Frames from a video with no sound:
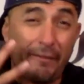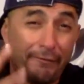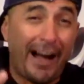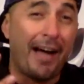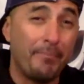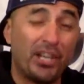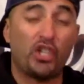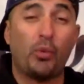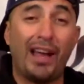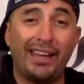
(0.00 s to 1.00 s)
I got
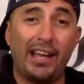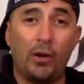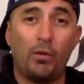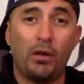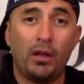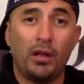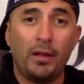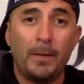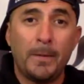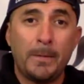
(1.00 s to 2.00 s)
5 minutes right now.
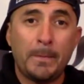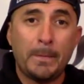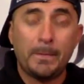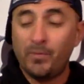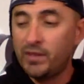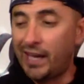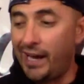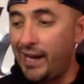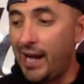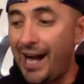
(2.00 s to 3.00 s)

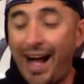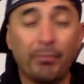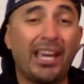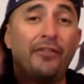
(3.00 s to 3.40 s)
Okay.